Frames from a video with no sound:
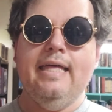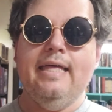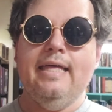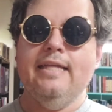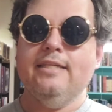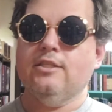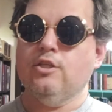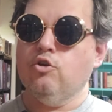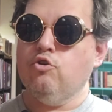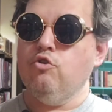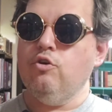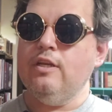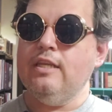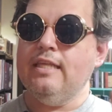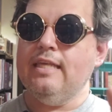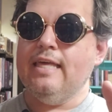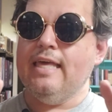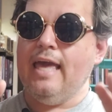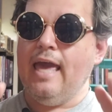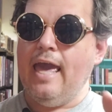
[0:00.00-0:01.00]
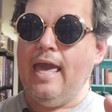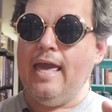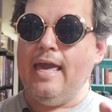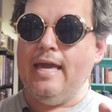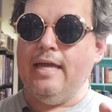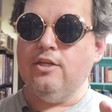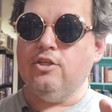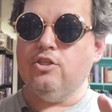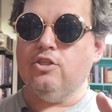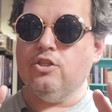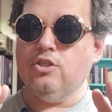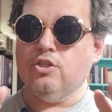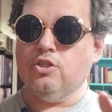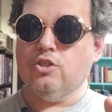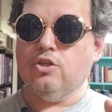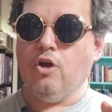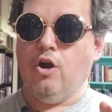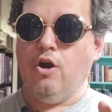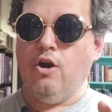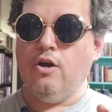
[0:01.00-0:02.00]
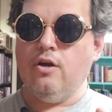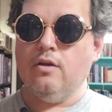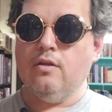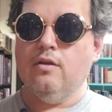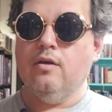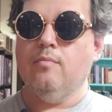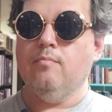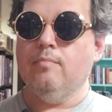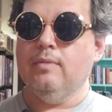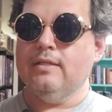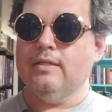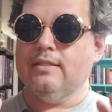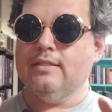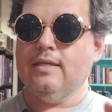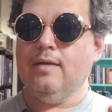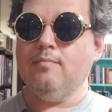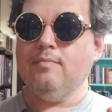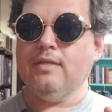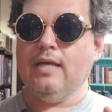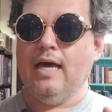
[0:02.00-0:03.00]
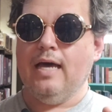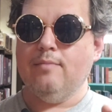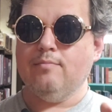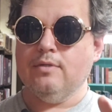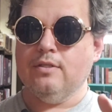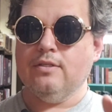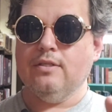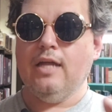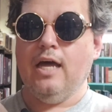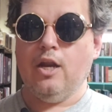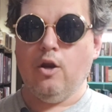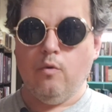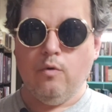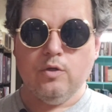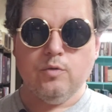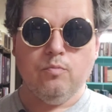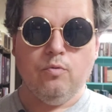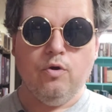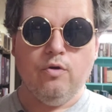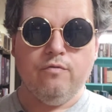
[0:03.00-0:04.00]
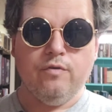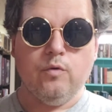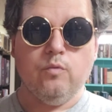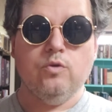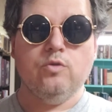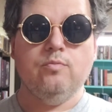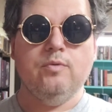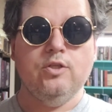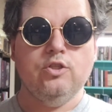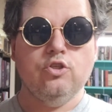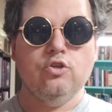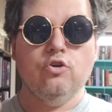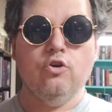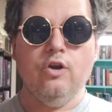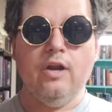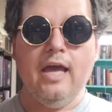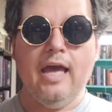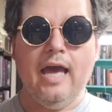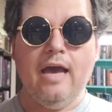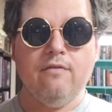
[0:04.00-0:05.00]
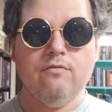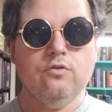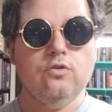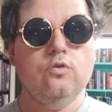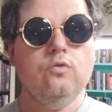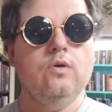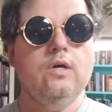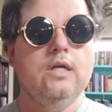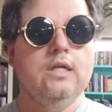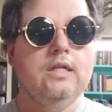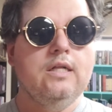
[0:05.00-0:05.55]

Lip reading: It's a good gauge to start, but sometimes it's not always perfect, which means you're going to have to,